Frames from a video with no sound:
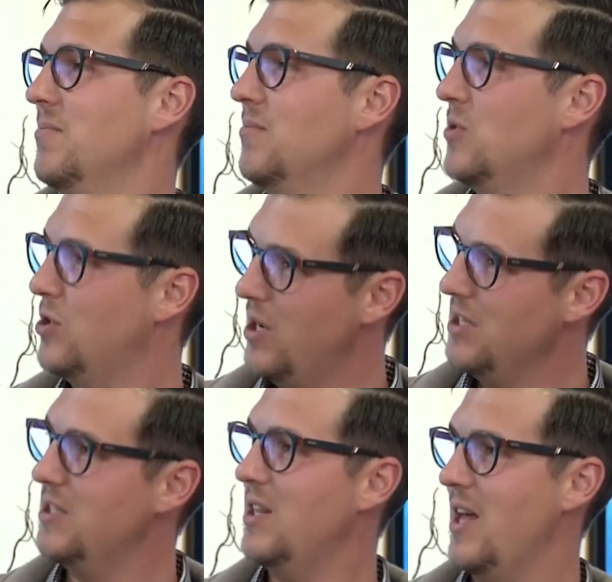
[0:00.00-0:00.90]

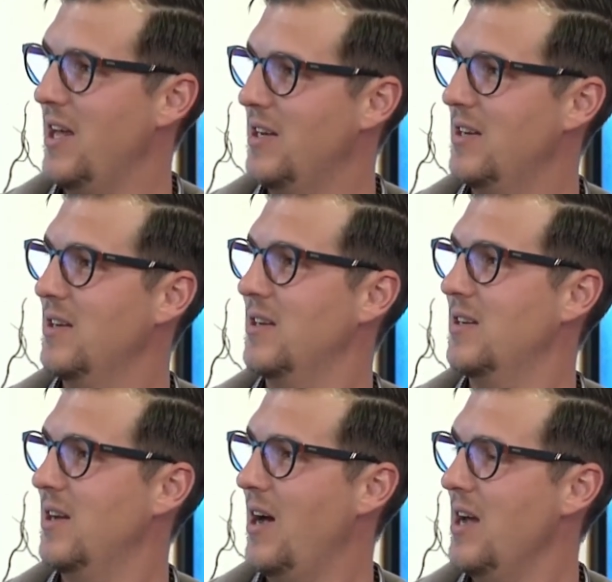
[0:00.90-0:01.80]
Trust that.
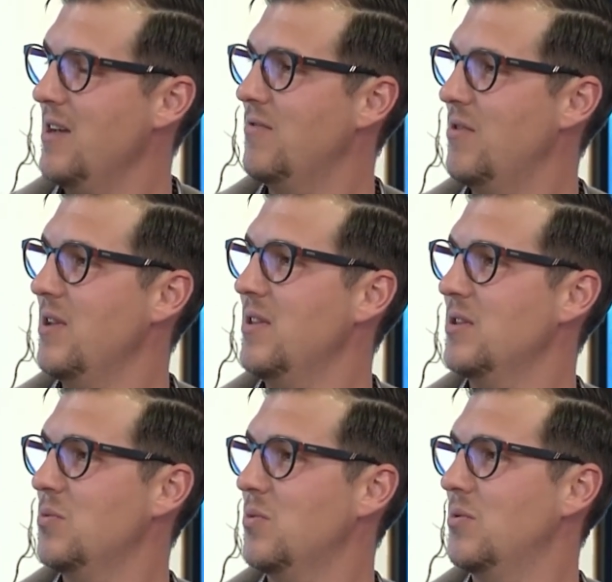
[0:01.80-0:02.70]
I have run
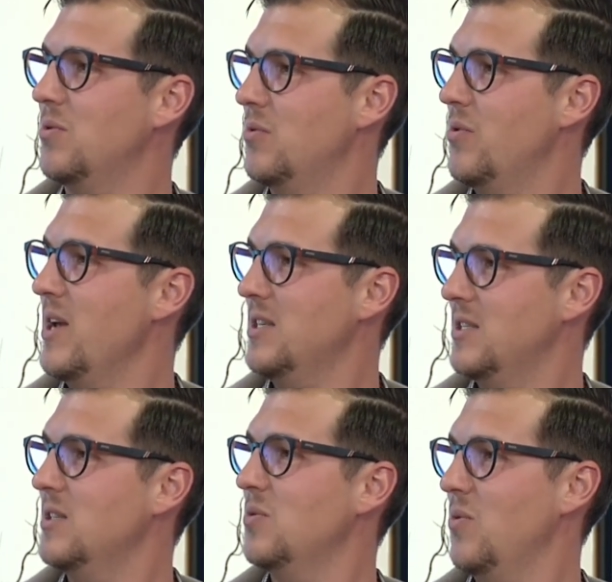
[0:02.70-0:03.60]
this race
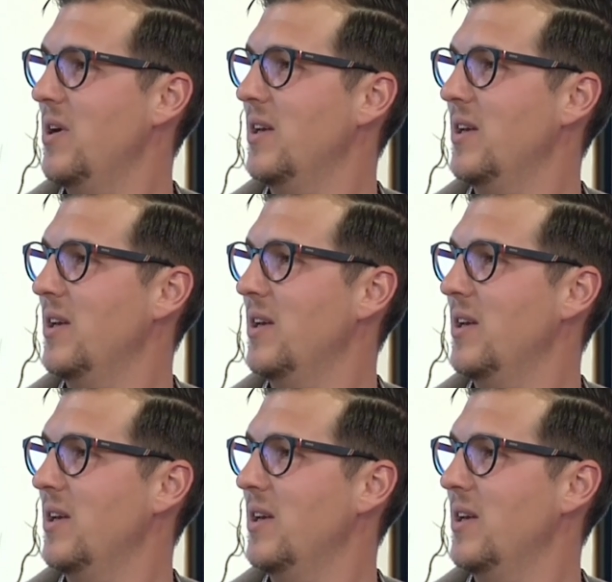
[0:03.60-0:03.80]
this way.